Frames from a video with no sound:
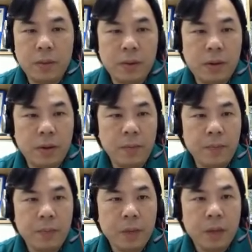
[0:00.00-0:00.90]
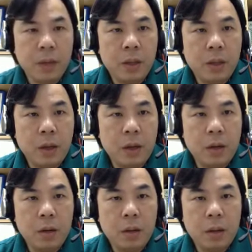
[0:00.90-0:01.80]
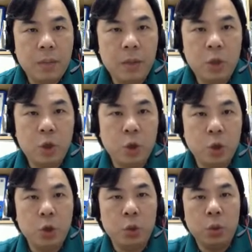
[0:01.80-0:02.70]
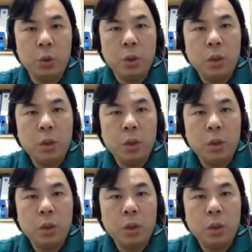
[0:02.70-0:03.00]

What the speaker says: Okay, now let me show you